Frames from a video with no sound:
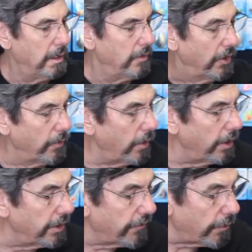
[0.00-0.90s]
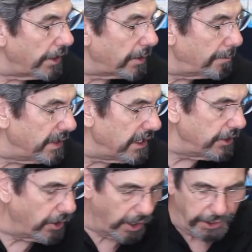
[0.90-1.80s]
Then we're going to thread a bead
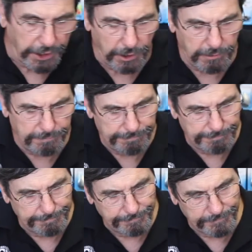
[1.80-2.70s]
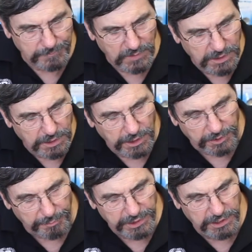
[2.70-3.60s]
on there, and
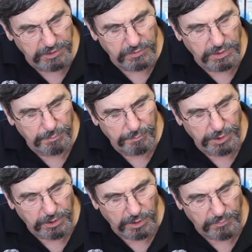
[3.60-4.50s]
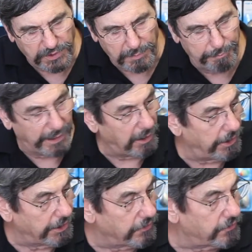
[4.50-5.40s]
the bead becomes a
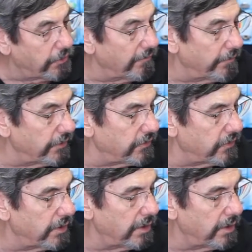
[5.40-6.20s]
bearing surface